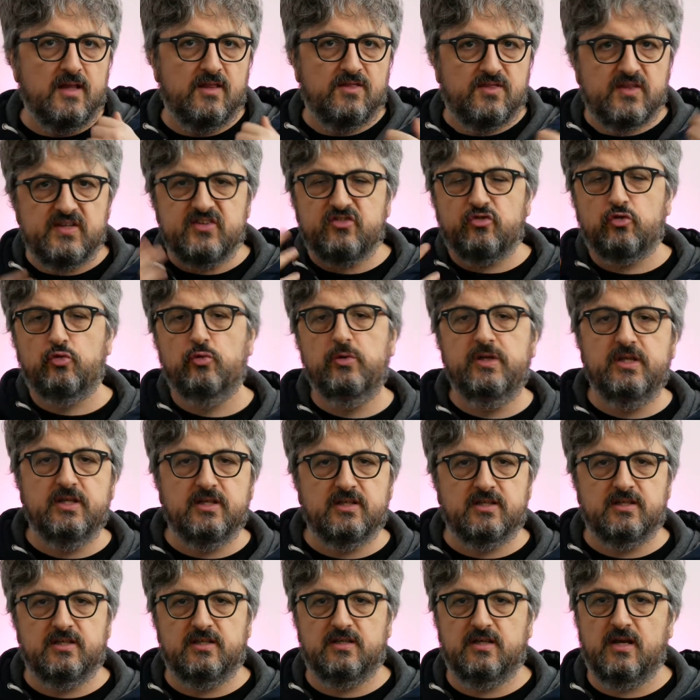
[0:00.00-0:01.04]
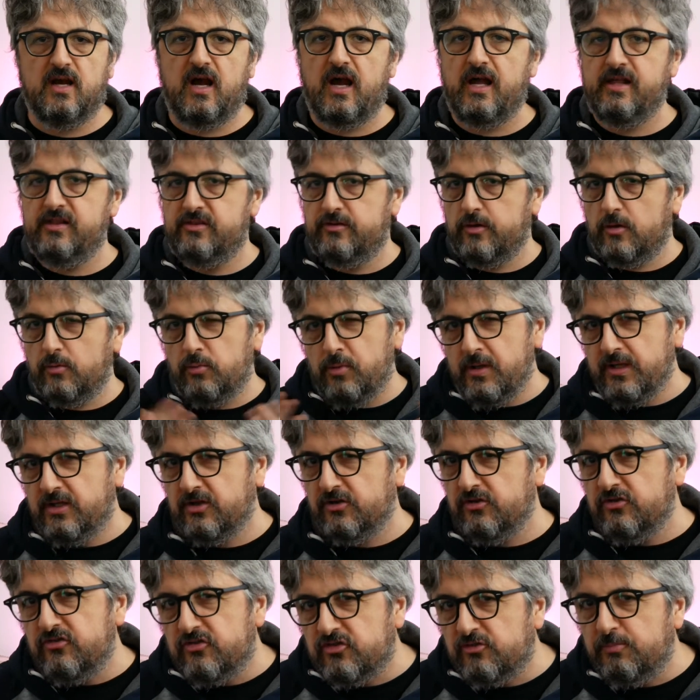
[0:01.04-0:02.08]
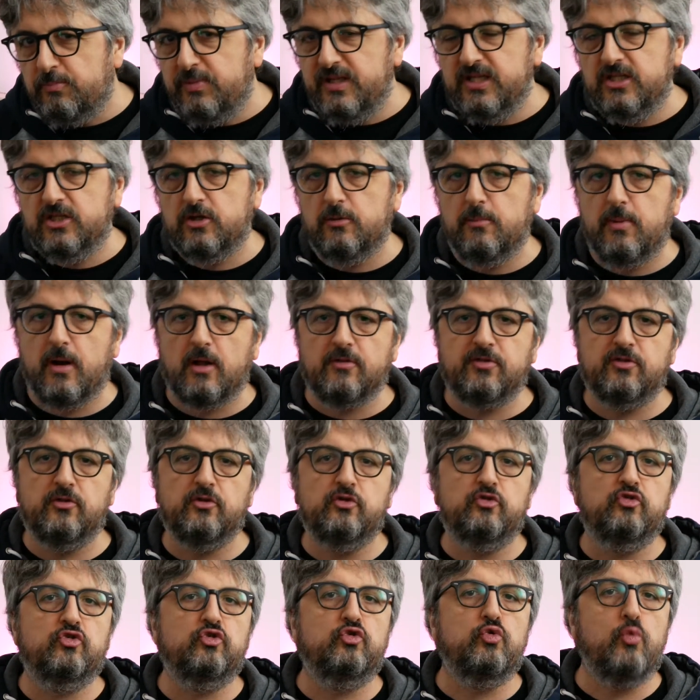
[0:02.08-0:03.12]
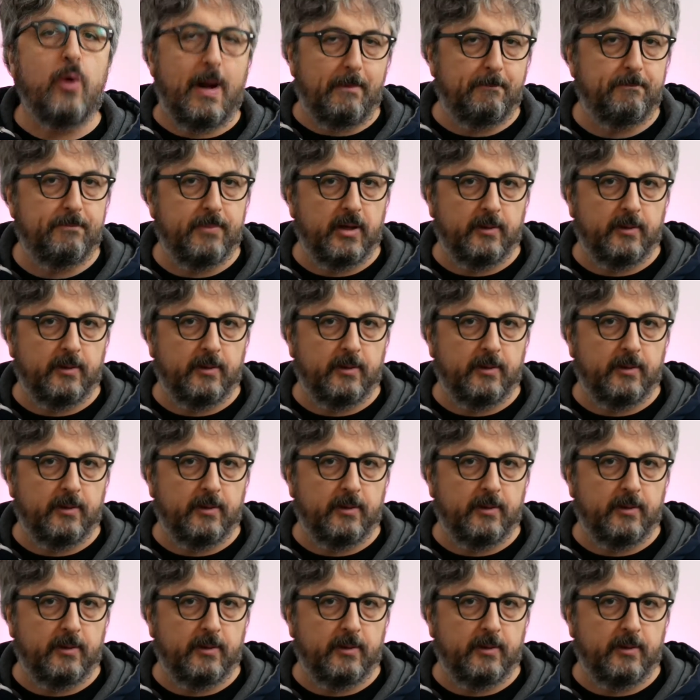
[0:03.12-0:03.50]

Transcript: This week, I thought we can speak about the swap.